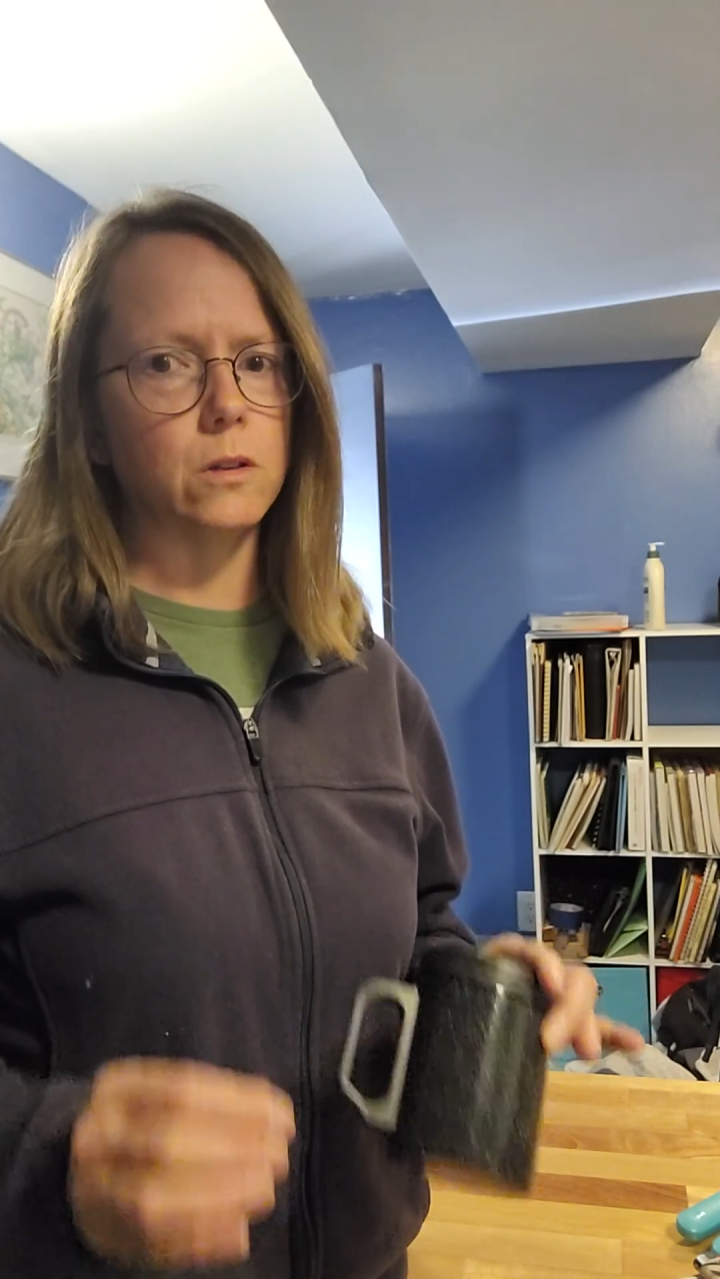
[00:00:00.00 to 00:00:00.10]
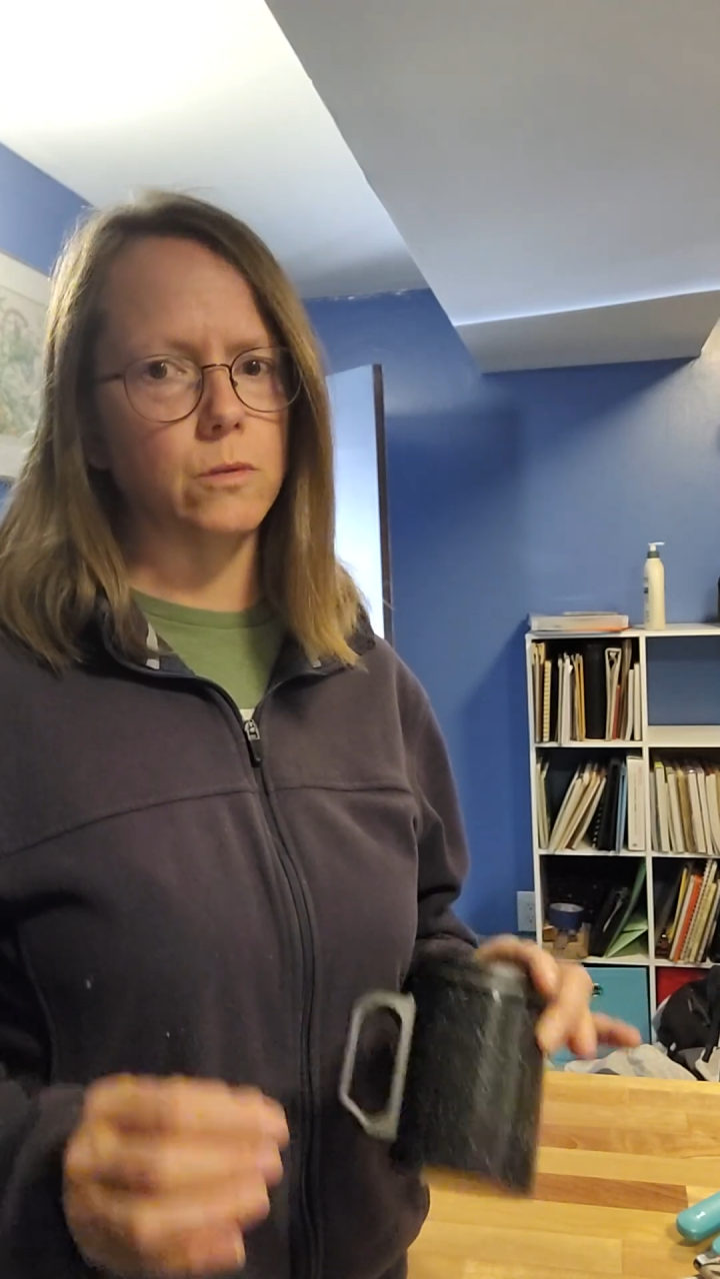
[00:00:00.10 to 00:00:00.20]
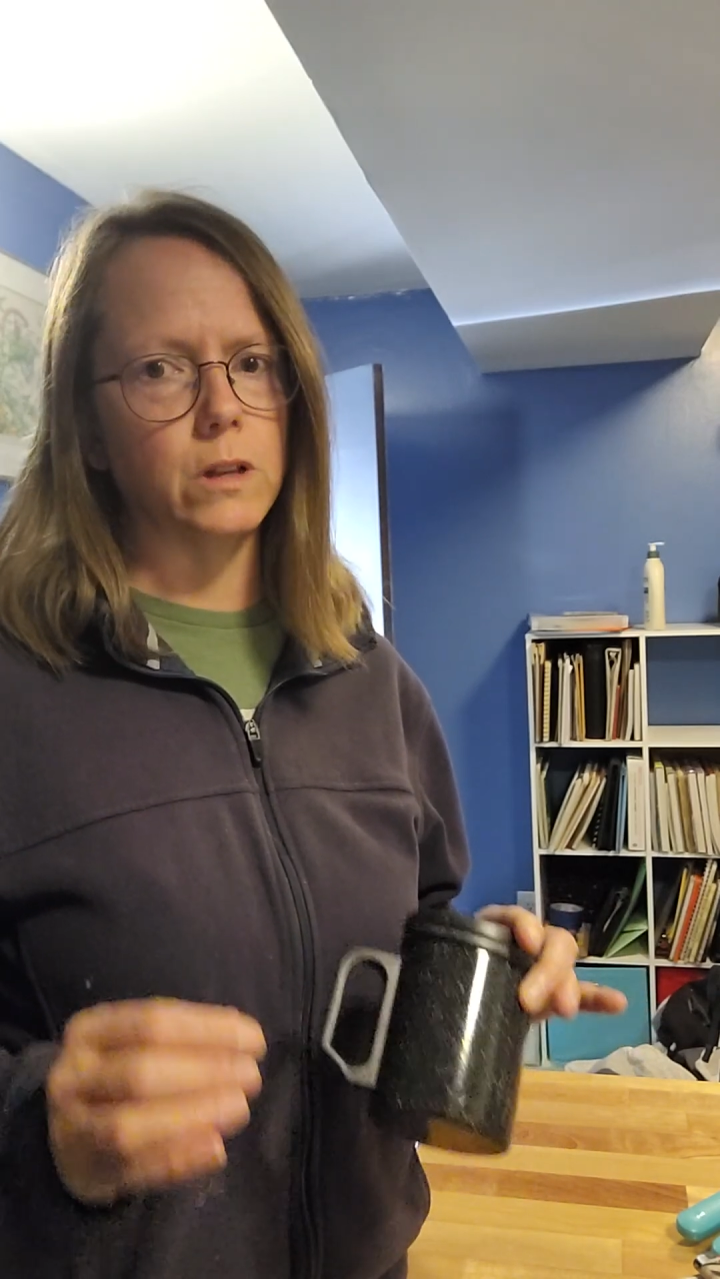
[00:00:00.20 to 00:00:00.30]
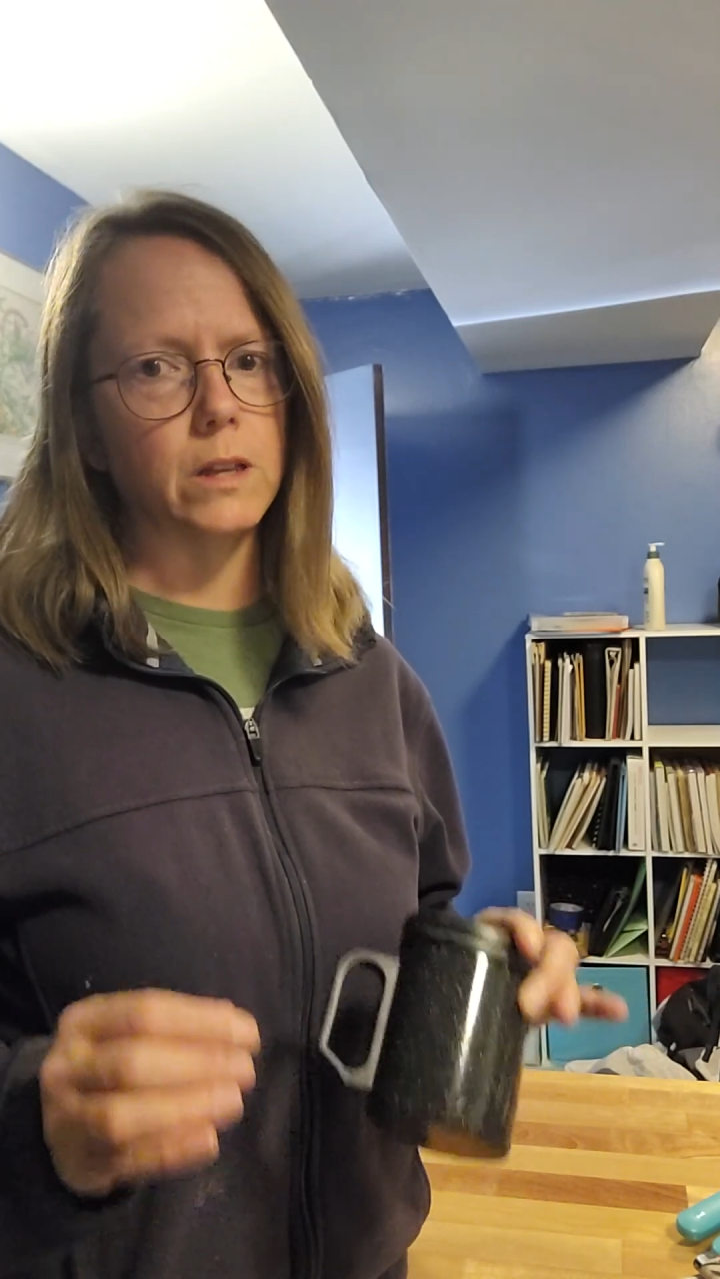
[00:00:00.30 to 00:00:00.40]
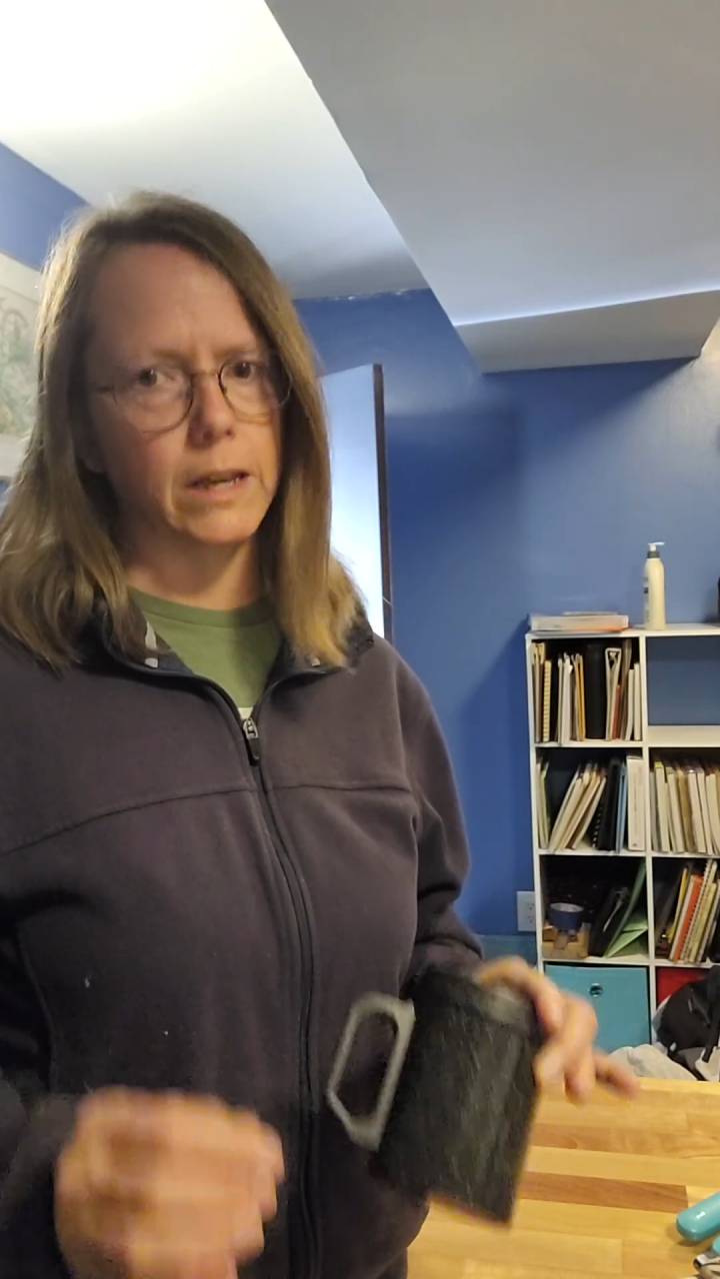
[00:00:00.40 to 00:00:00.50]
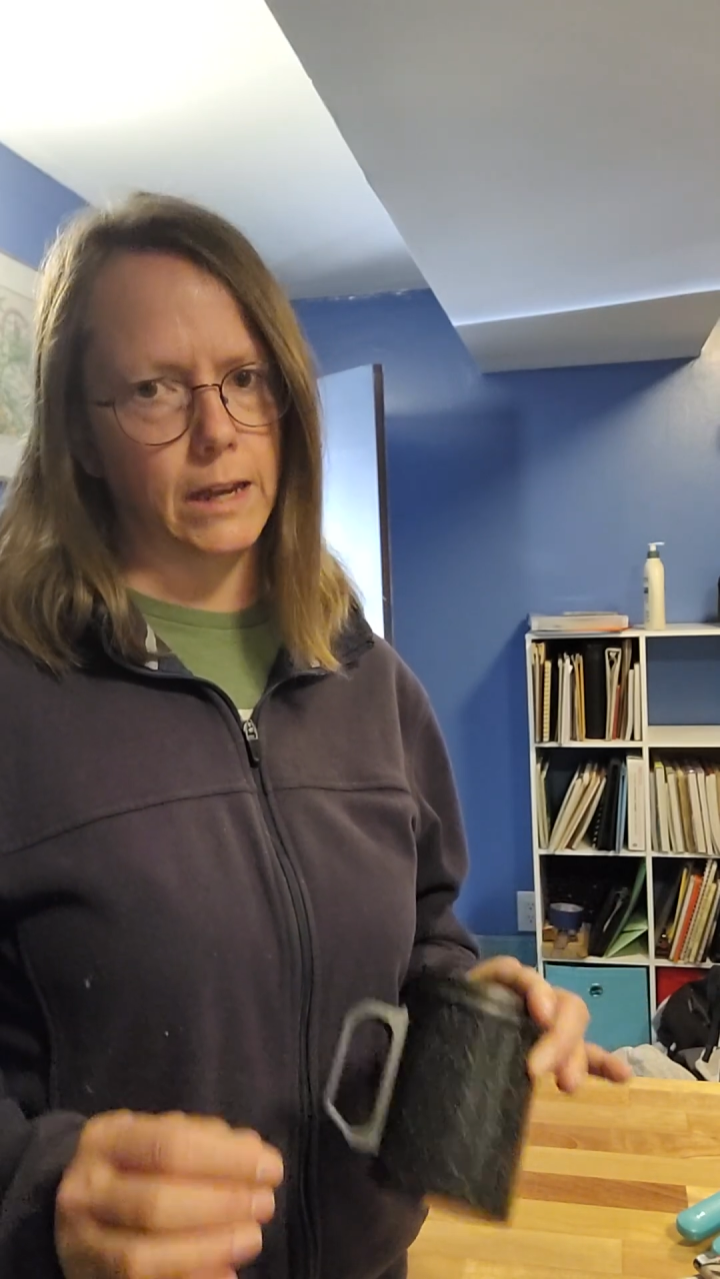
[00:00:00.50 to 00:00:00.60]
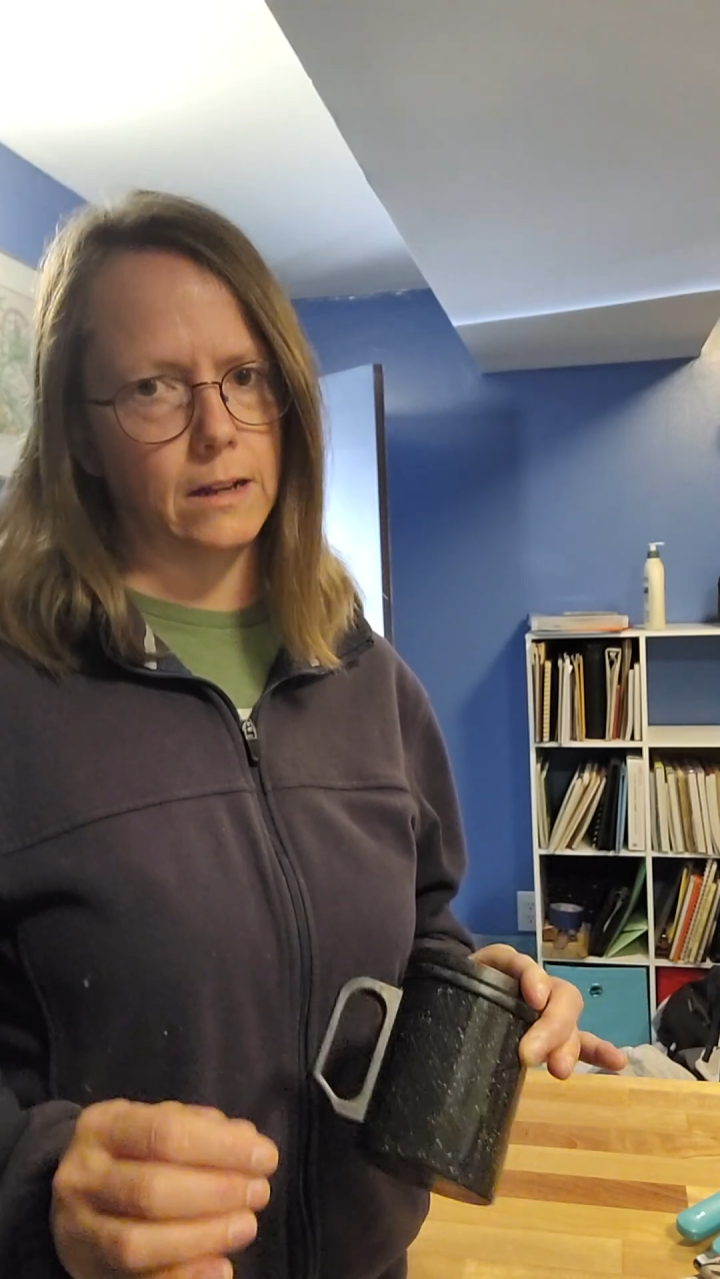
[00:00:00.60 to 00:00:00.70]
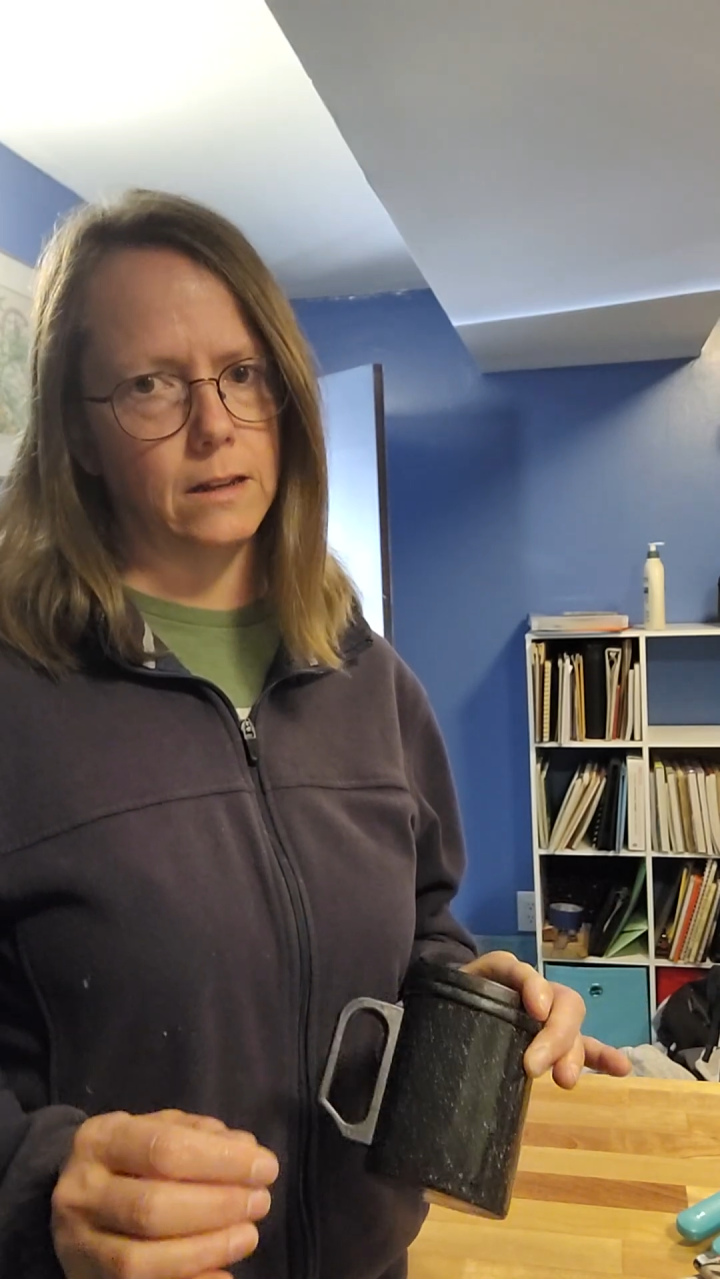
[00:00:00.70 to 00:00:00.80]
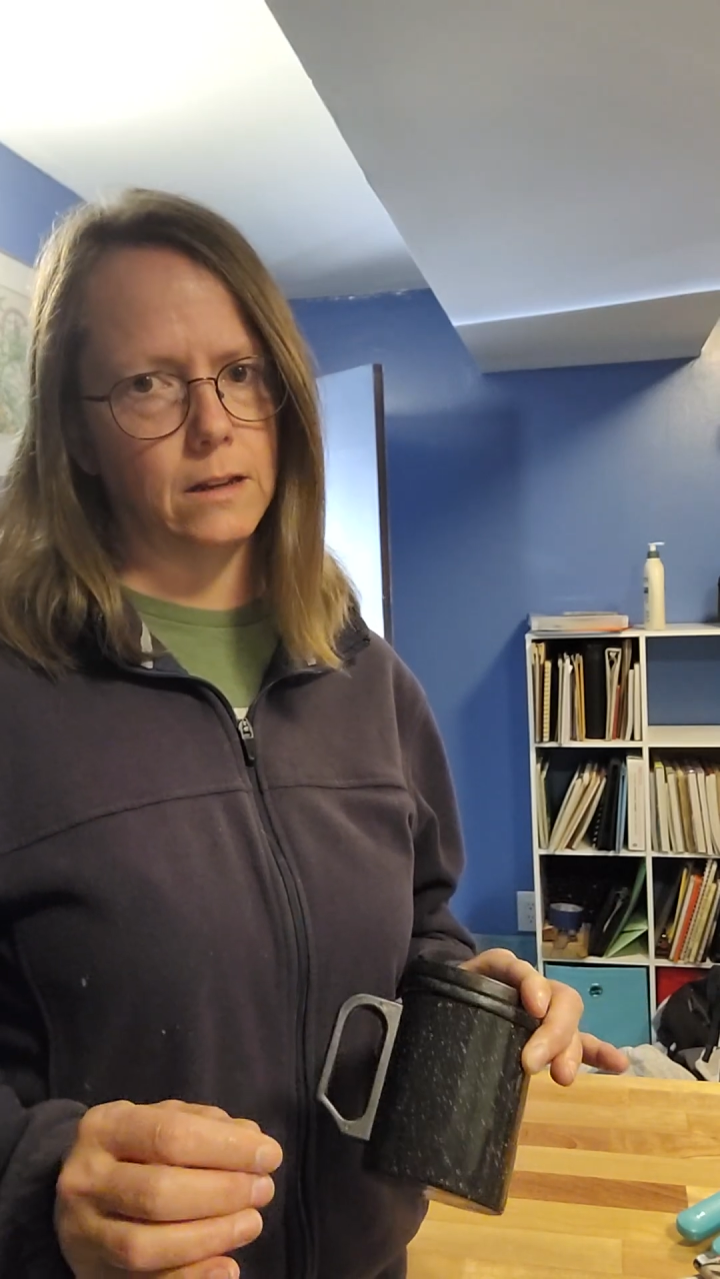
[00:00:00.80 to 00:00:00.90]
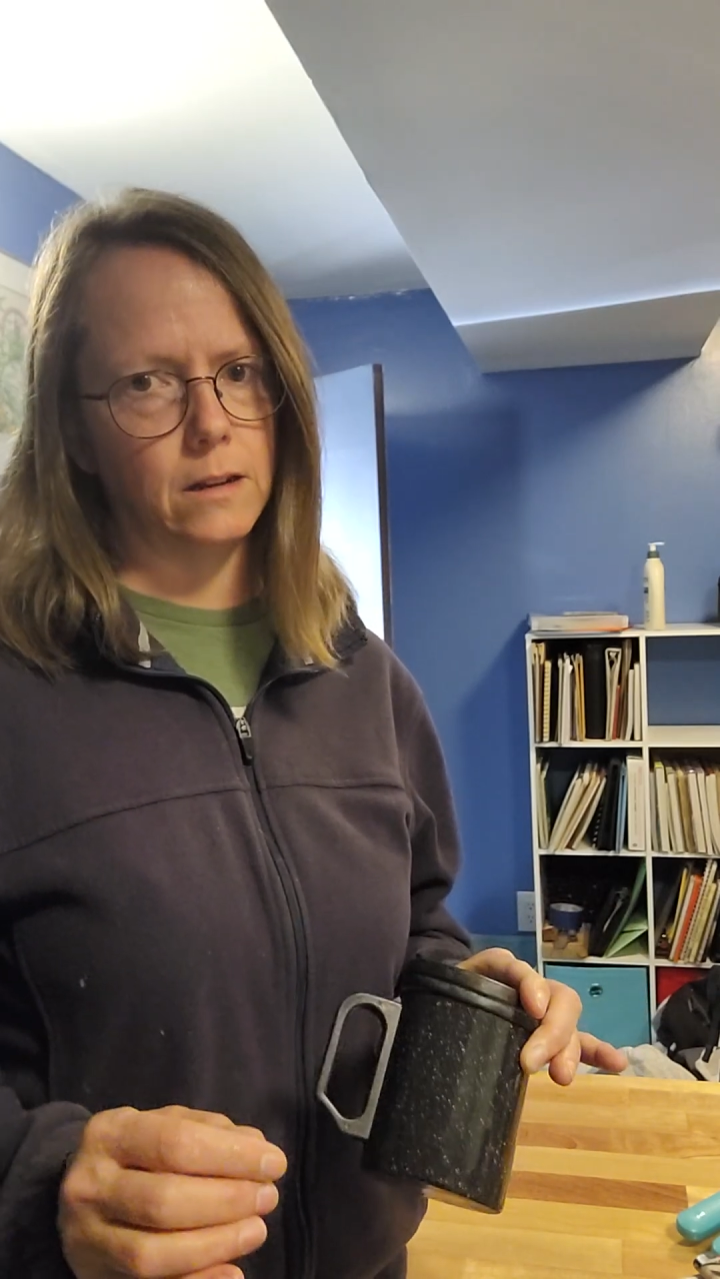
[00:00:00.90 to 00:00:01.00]
really
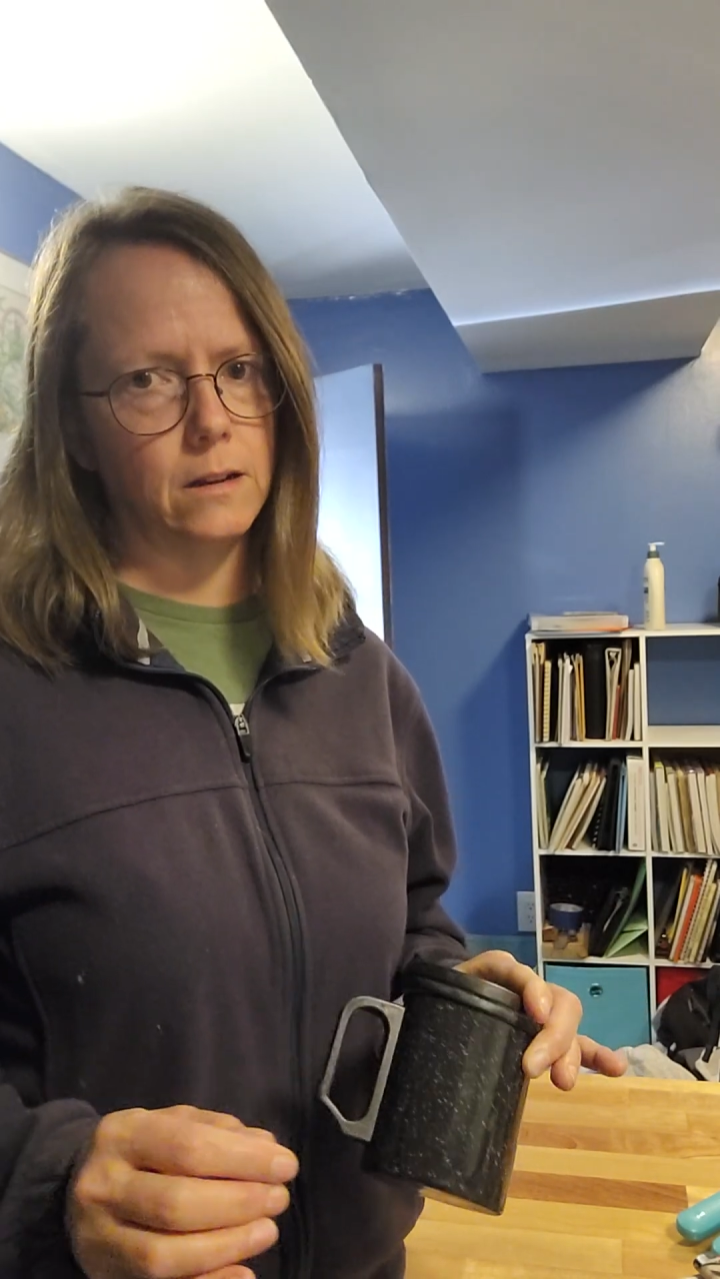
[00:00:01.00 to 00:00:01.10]
handy.